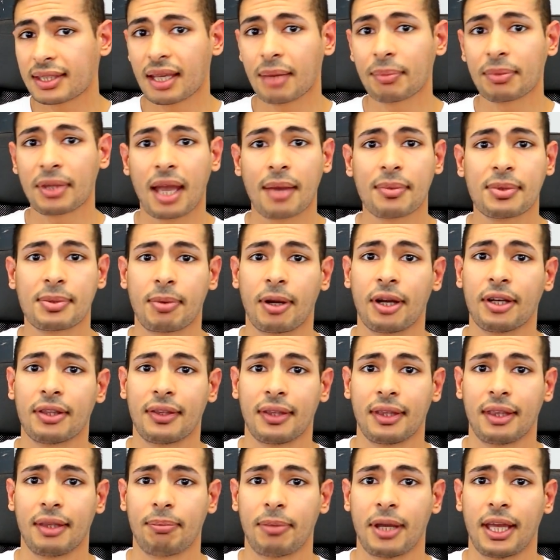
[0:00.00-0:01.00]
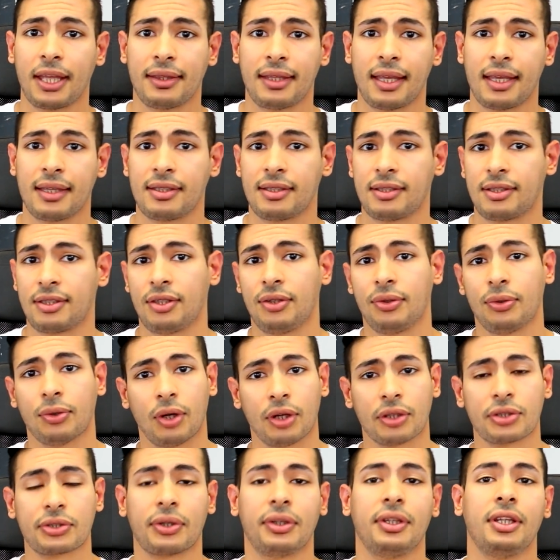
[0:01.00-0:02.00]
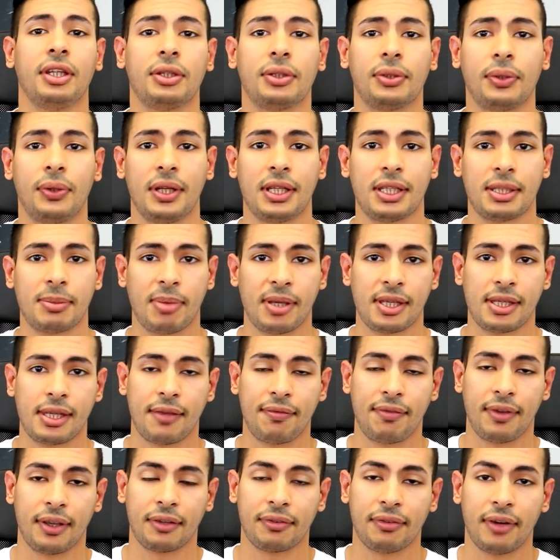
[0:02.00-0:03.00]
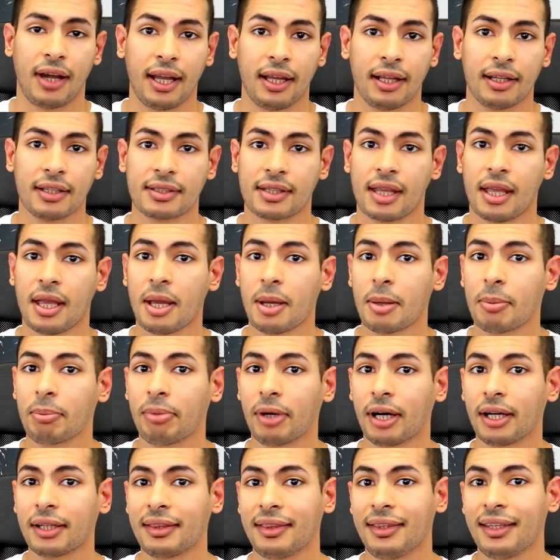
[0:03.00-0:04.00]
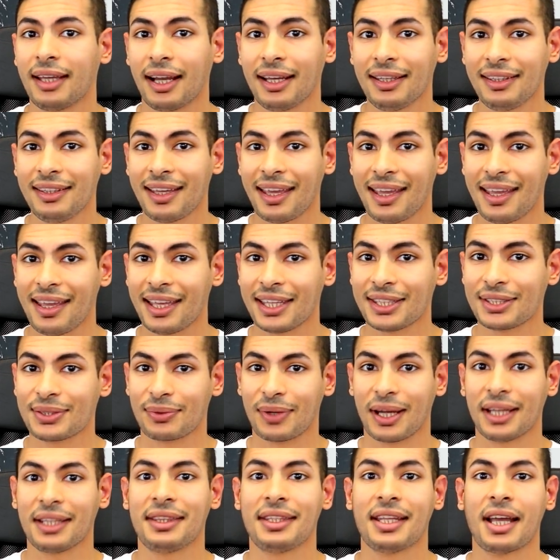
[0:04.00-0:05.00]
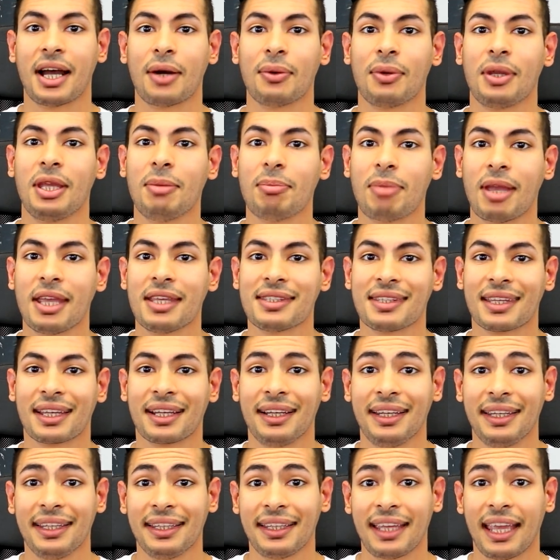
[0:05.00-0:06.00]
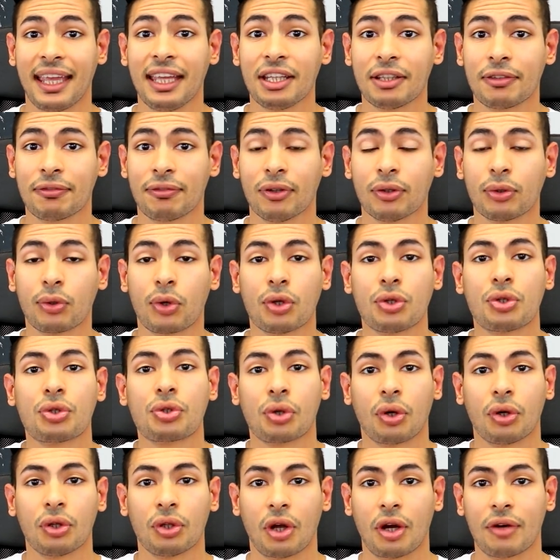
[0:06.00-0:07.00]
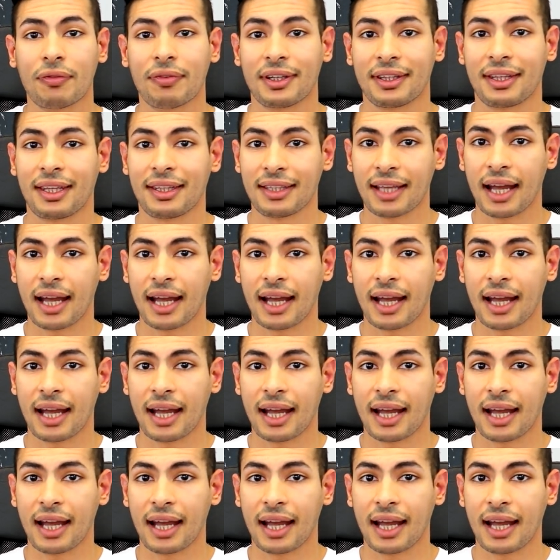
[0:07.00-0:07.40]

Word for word: Sometimes part of the pen tests, you also need to read specific files, but the idea is right now he basically gained full control over